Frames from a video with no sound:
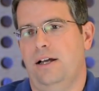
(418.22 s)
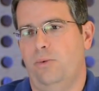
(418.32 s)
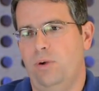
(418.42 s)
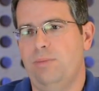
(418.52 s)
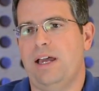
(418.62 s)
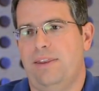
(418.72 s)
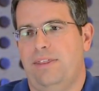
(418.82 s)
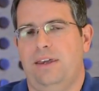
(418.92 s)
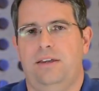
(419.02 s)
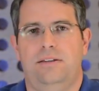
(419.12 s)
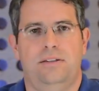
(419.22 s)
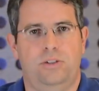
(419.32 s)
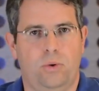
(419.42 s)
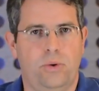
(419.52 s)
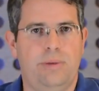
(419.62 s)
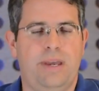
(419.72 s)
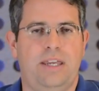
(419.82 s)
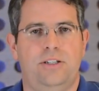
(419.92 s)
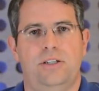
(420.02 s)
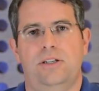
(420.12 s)
we might think doorway
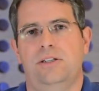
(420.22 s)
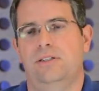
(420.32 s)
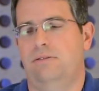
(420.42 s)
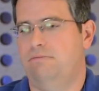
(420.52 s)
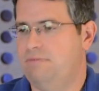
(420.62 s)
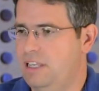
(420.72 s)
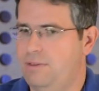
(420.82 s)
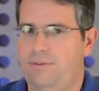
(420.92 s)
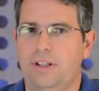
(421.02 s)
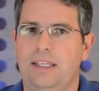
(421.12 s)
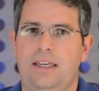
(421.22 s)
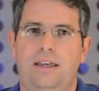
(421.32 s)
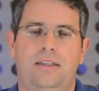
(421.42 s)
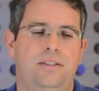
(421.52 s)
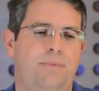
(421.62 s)
pages, thin affiliates,